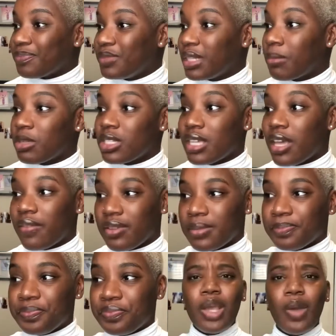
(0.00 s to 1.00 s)
number
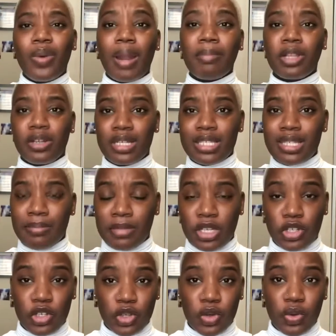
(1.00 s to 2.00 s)
7, when I'm learning
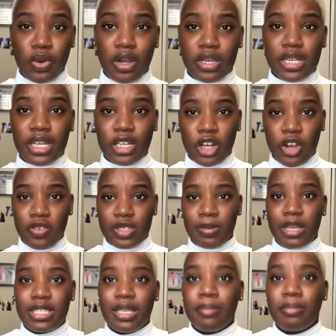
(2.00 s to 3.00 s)
something new or getting nervous
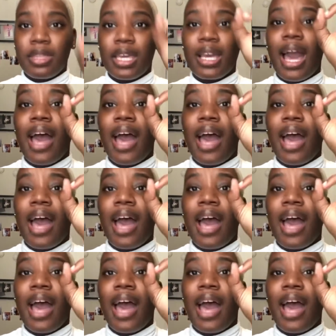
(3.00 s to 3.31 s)
about something,